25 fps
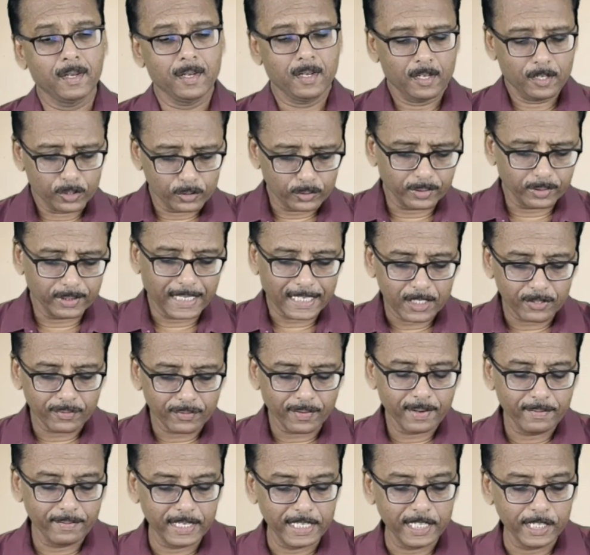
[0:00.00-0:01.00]
So that's why
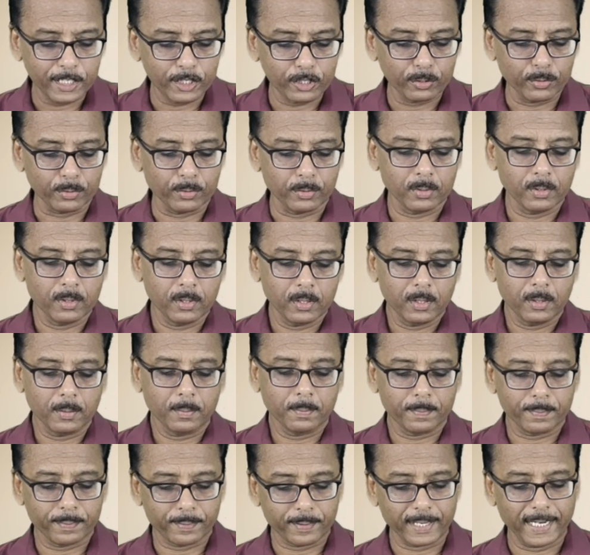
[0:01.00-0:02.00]
we need to
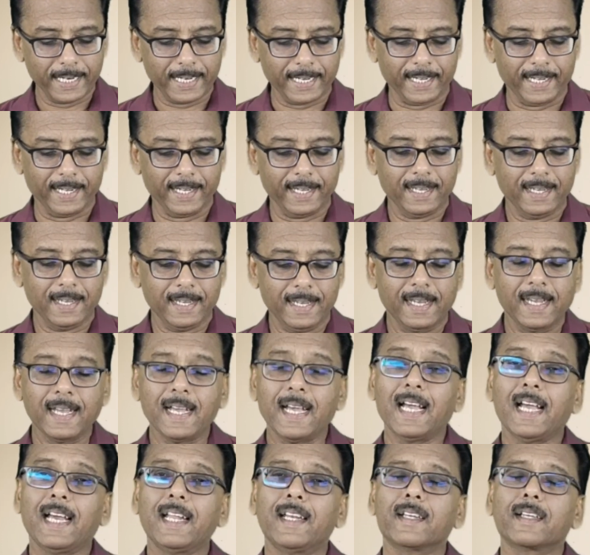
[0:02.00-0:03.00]
pray
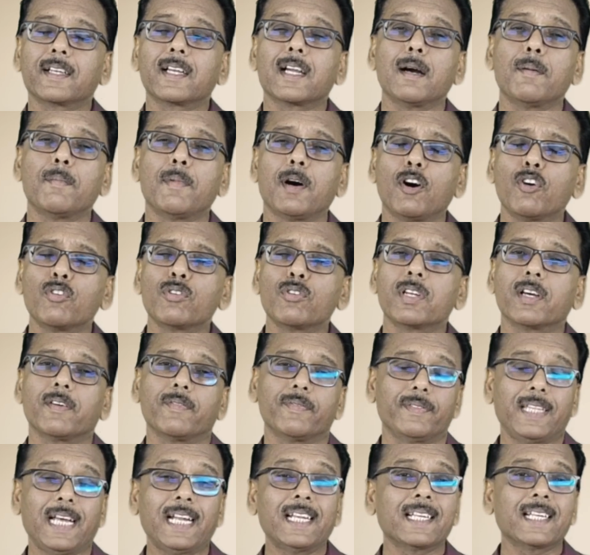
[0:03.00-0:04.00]
and come out of
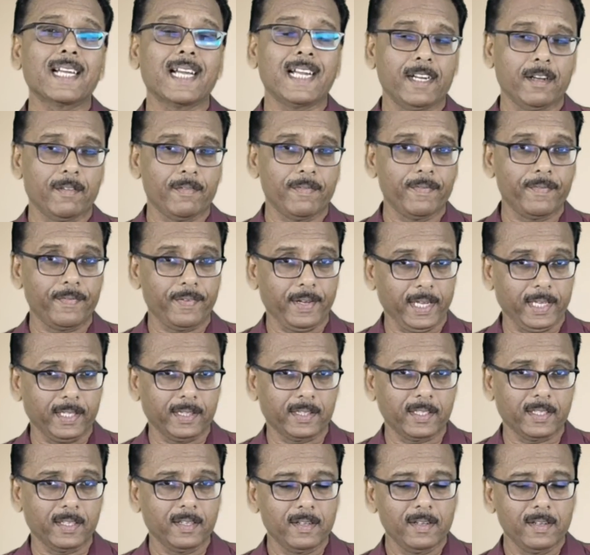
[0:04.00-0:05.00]
that kind of faith
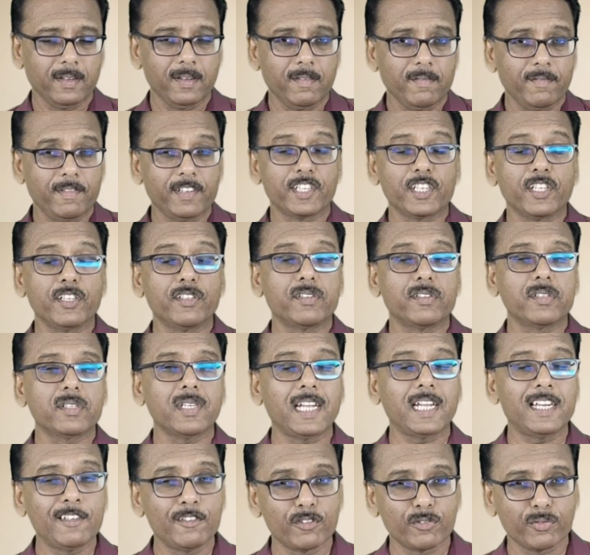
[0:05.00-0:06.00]
which is
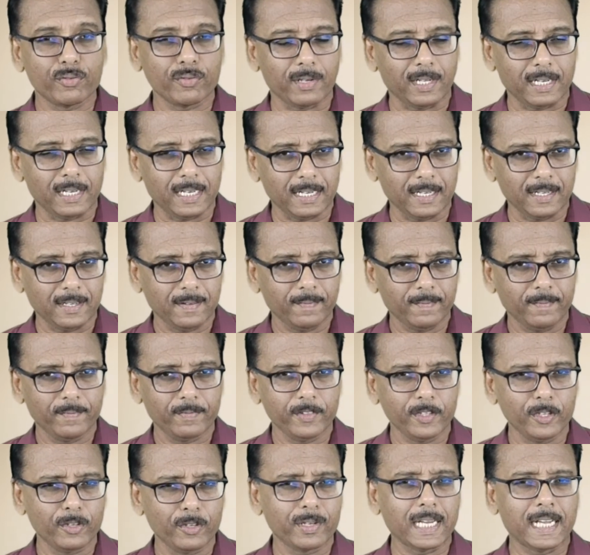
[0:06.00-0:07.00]
sensual.
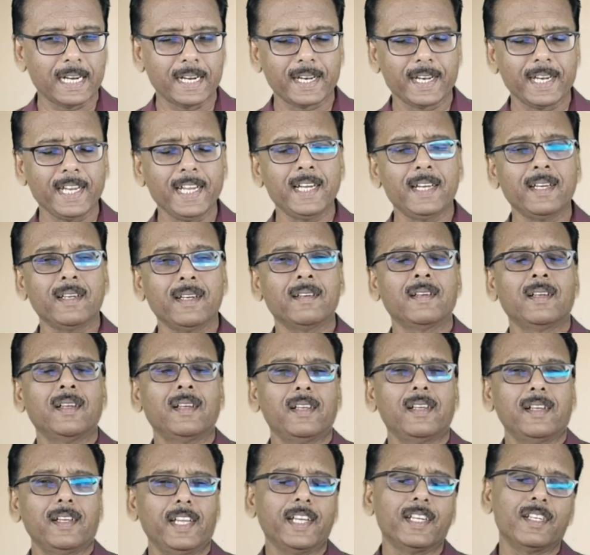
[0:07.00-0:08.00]
You can read
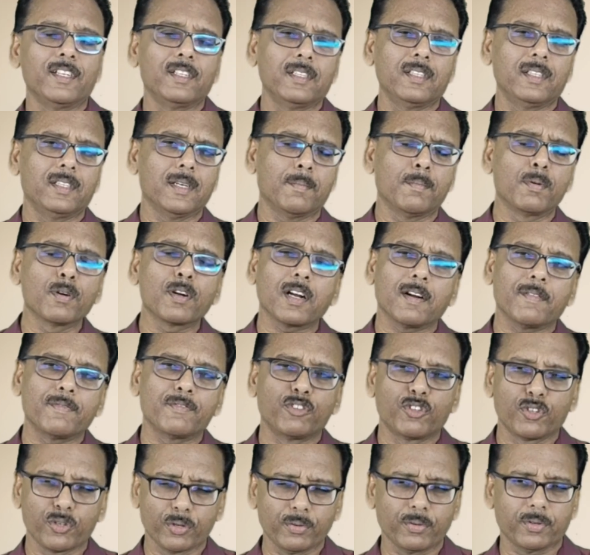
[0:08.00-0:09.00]
in the book of
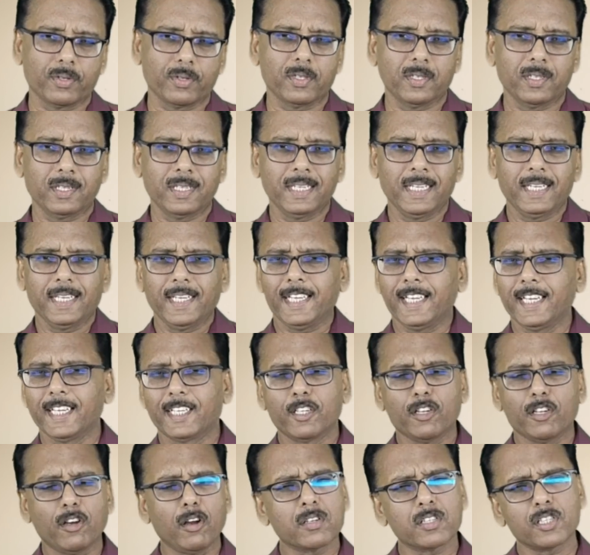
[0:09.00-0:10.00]
Jude, he
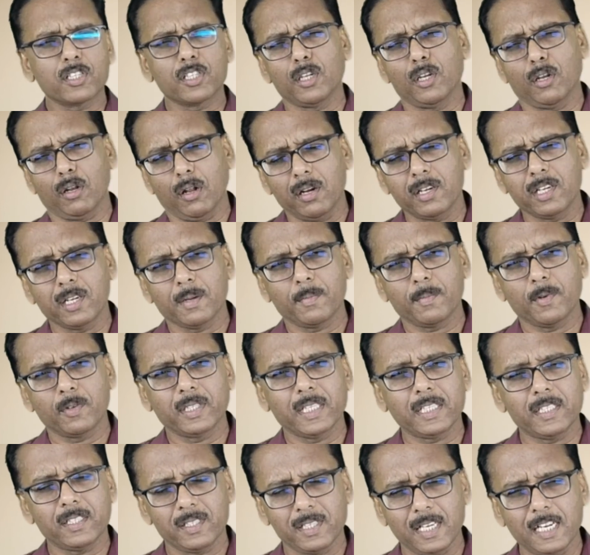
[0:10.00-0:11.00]
talks a lot about the
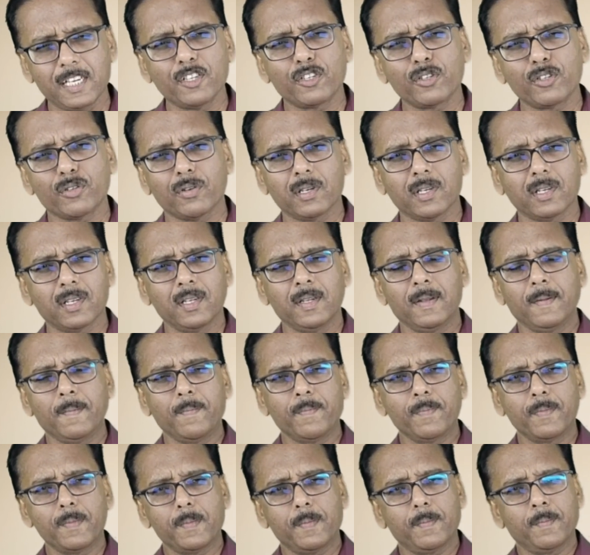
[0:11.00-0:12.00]
sensual
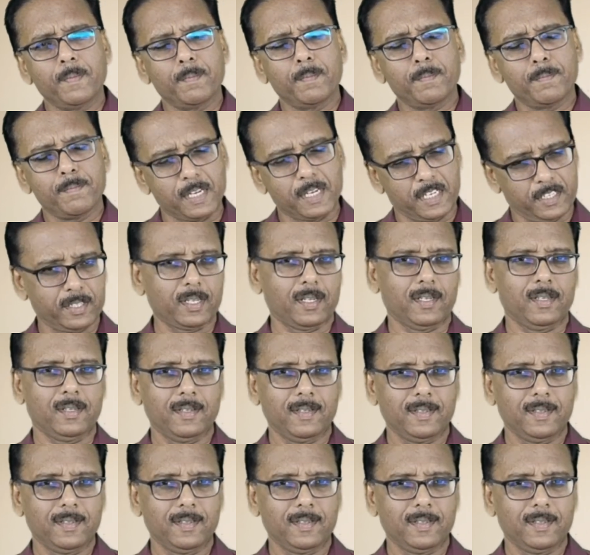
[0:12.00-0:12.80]
person.